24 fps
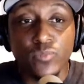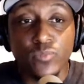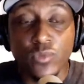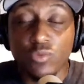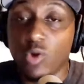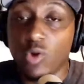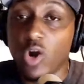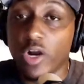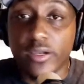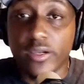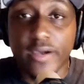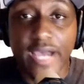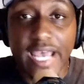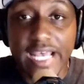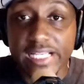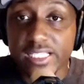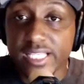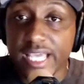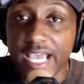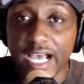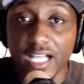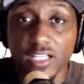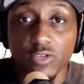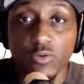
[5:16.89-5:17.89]
Marquez
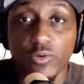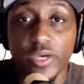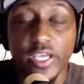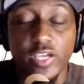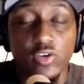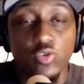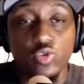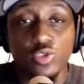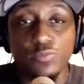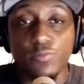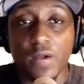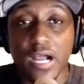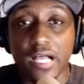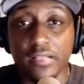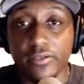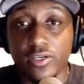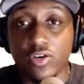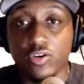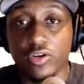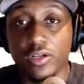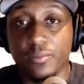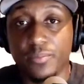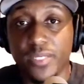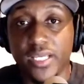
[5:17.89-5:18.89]
Callaway, who's probably
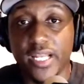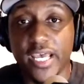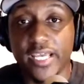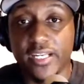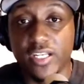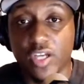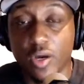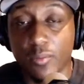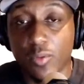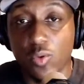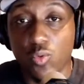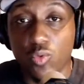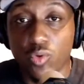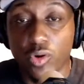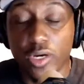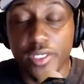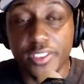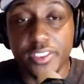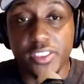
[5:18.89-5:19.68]
going to be that number 1.